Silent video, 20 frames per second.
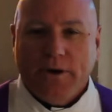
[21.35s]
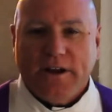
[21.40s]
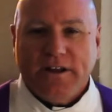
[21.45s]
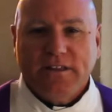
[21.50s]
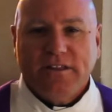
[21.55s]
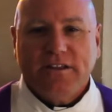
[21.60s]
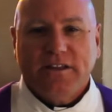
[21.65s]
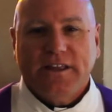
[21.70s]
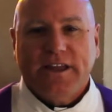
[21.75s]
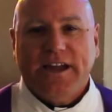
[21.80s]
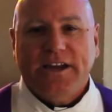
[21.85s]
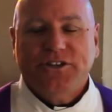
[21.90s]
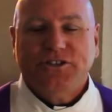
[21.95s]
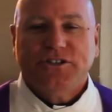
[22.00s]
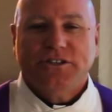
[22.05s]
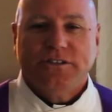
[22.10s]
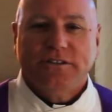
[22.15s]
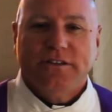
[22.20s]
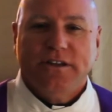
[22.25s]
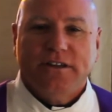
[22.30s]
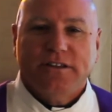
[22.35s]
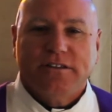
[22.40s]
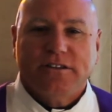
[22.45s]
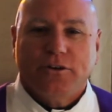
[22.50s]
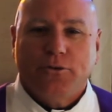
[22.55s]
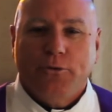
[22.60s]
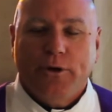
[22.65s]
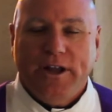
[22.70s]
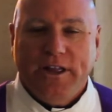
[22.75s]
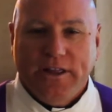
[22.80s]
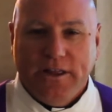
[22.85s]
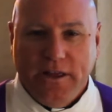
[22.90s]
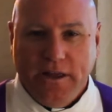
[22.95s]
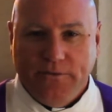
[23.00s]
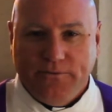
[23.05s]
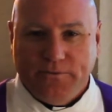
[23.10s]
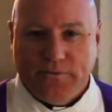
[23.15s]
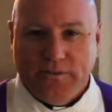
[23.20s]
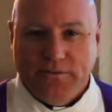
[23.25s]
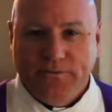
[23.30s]
Reconciliation is a great
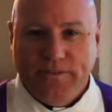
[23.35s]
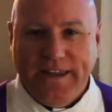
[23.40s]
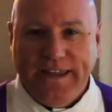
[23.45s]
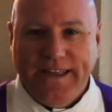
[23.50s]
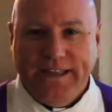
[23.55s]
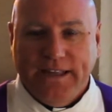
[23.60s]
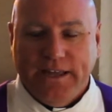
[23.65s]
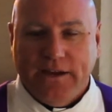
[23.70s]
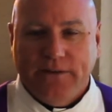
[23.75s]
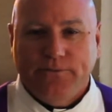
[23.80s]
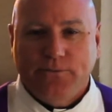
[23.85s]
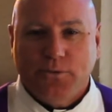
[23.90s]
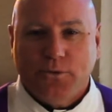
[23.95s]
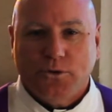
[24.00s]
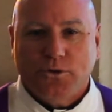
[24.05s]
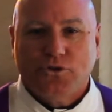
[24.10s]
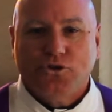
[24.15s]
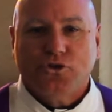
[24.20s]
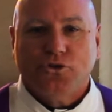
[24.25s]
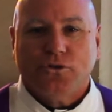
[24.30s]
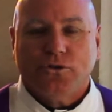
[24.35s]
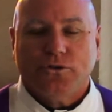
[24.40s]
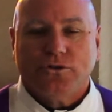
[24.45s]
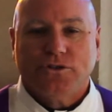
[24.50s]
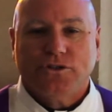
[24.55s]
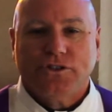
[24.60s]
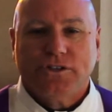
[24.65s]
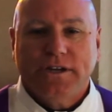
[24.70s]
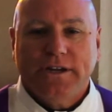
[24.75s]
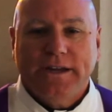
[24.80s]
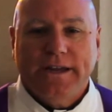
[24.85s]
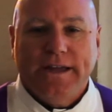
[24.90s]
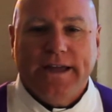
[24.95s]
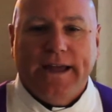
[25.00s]
gift of healing for the Church.